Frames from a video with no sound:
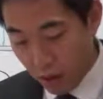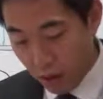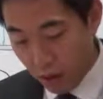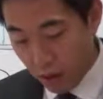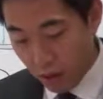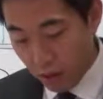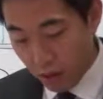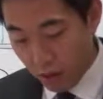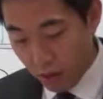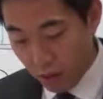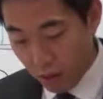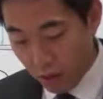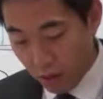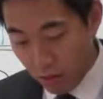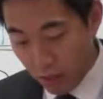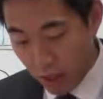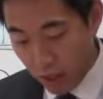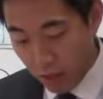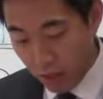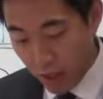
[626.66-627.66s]
oh,
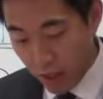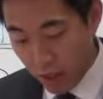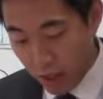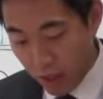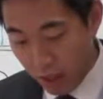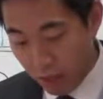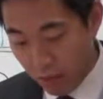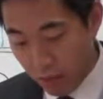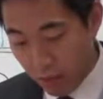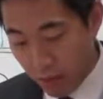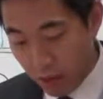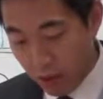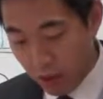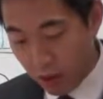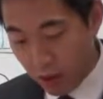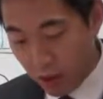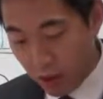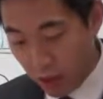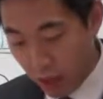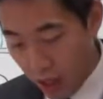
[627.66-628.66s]
it's missing, my
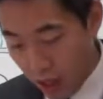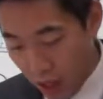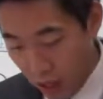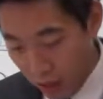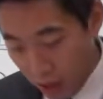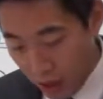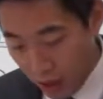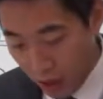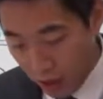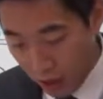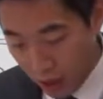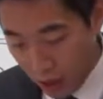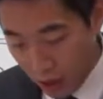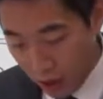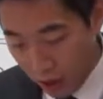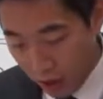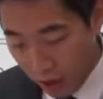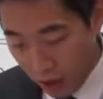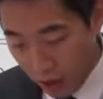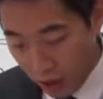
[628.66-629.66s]
notes. I had my notes
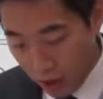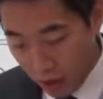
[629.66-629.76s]
here.